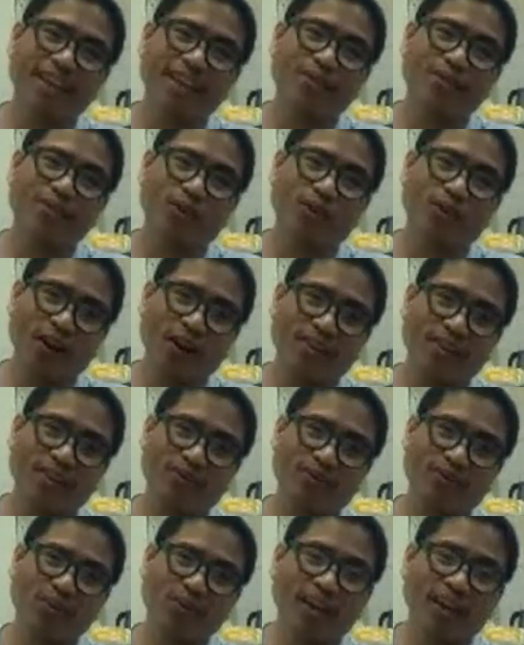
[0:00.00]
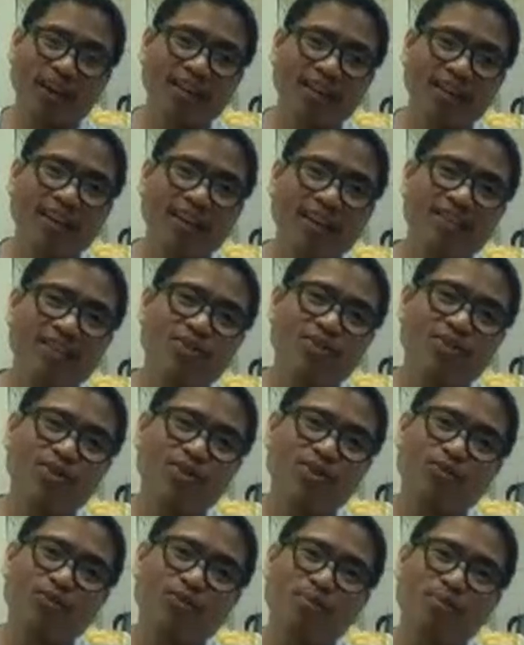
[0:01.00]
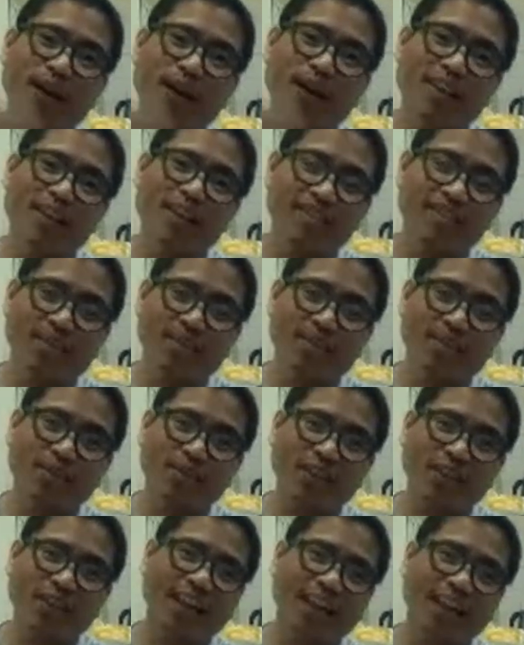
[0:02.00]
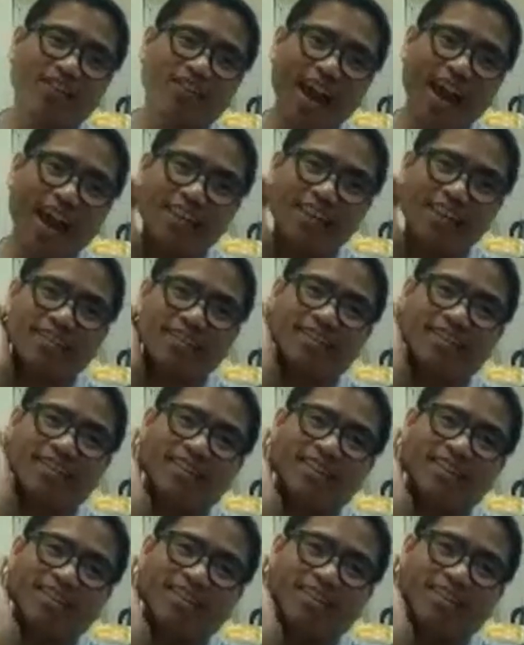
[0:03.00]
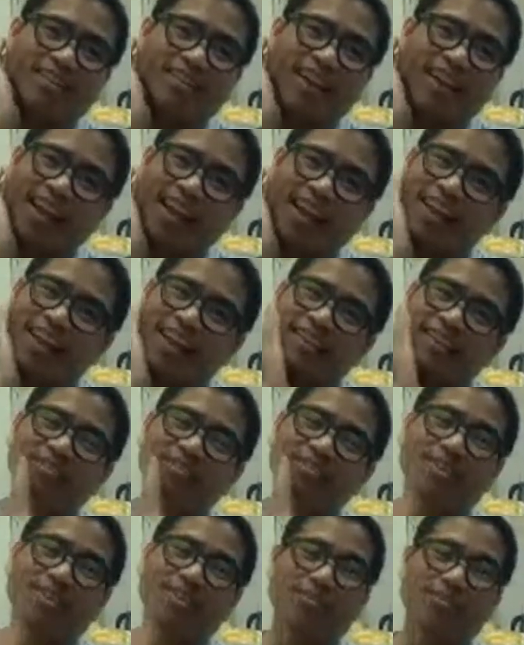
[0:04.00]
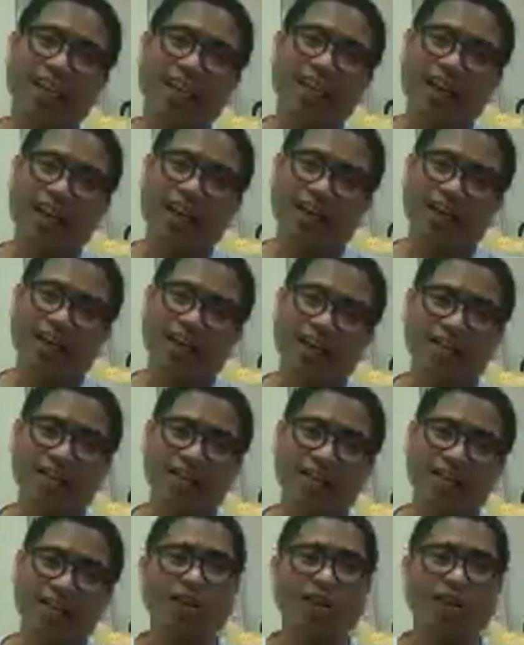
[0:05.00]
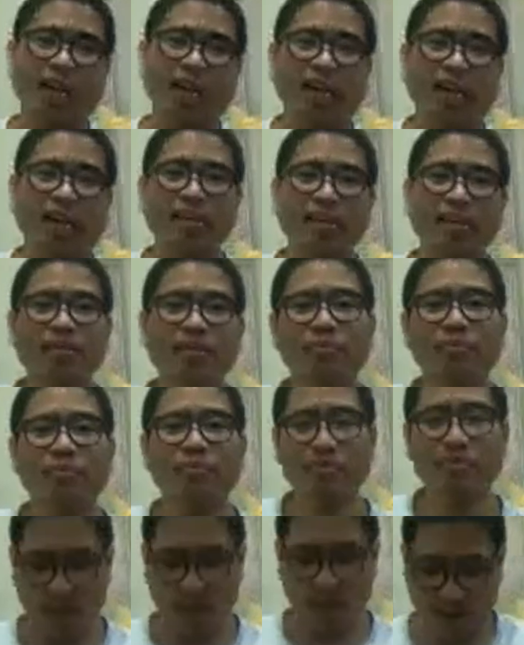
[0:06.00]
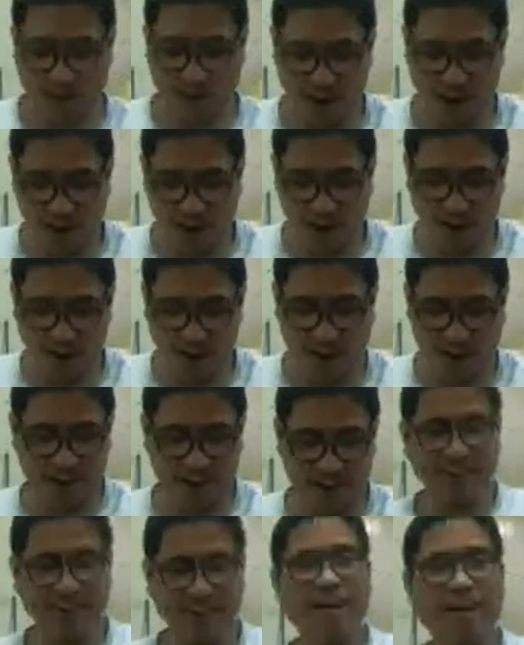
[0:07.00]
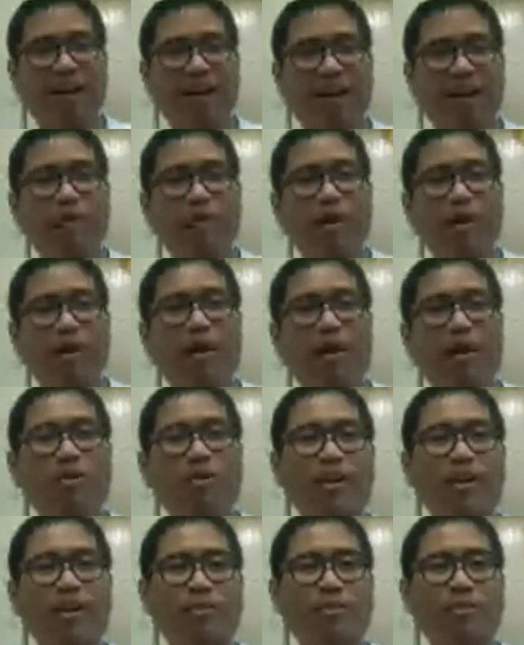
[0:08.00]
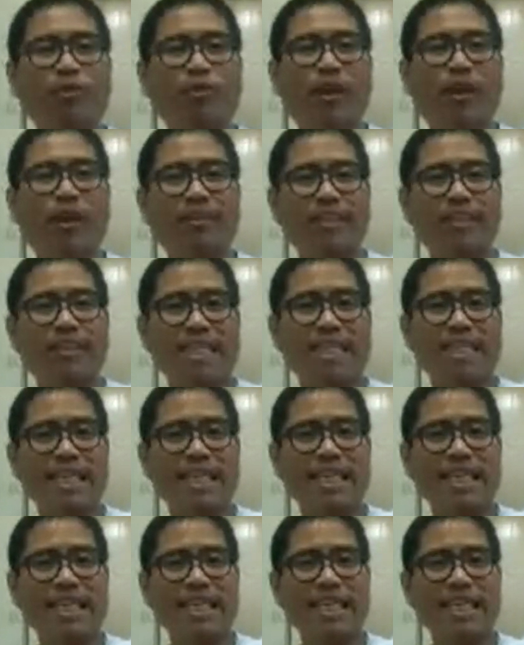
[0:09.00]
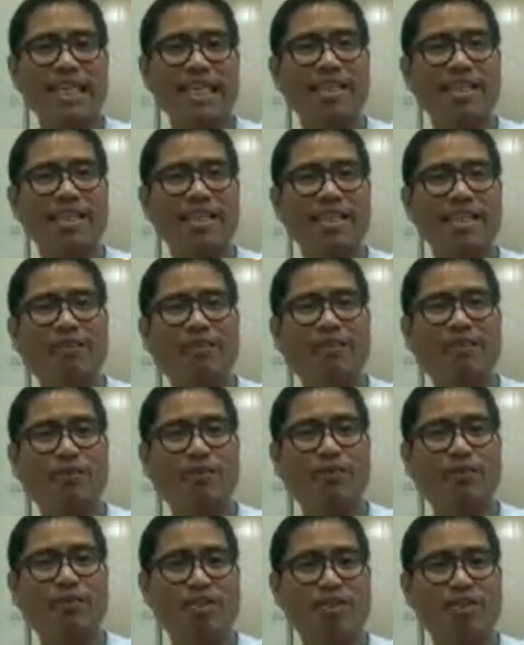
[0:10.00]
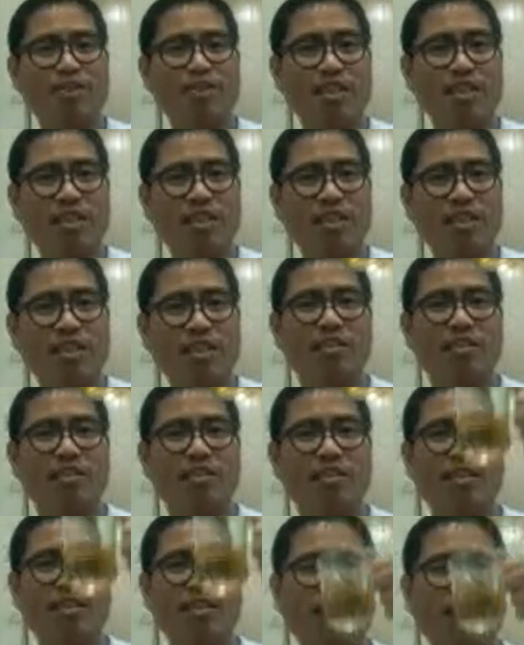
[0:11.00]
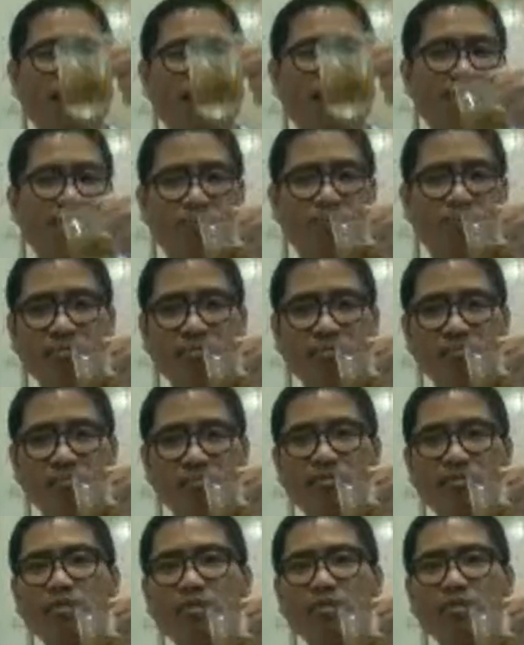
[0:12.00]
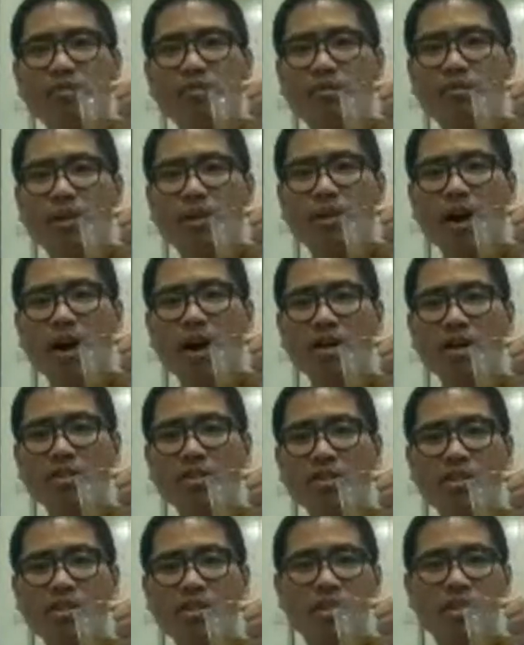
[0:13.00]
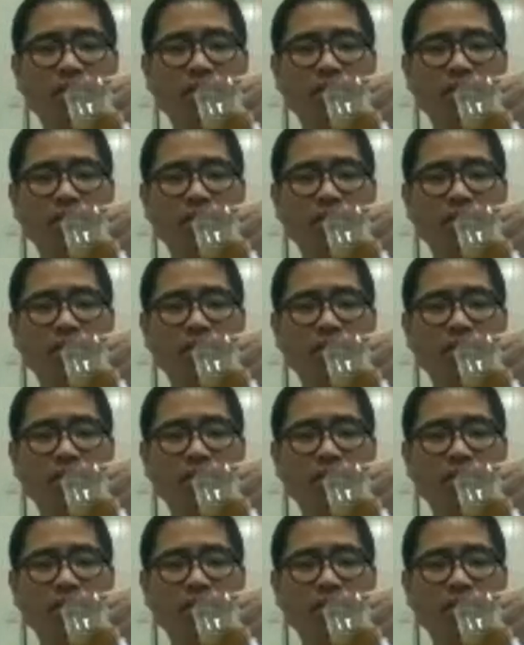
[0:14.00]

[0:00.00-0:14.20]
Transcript: taking for granted for that. So it should be balanced everything, right? Okay, something like that. Okay? God, look at my green tea. It's not finished yet. Okay? Oh my gosh.